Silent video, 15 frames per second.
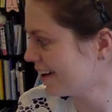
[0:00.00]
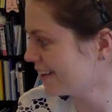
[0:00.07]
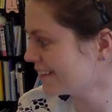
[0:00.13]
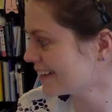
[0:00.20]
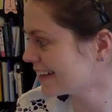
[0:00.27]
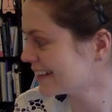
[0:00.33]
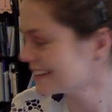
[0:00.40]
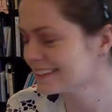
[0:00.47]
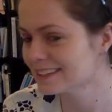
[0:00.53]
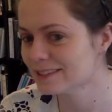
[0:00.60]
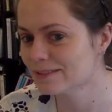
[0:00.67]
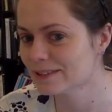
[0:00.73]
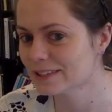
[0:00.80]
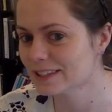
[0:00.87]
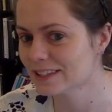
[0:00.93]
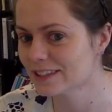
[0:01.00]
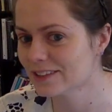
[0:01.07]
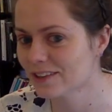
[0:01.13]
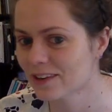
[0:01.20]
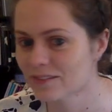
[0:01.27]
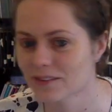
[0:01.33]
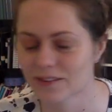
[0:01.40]
Oh my goodness, it's pushing the
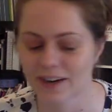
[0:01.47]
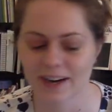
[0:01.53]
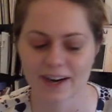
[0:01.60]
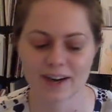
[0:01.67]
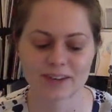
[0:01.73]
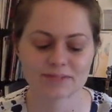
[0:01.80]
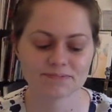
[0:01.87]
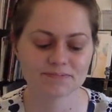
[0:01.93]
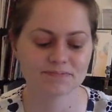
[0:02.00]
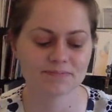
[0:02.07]
door open right now.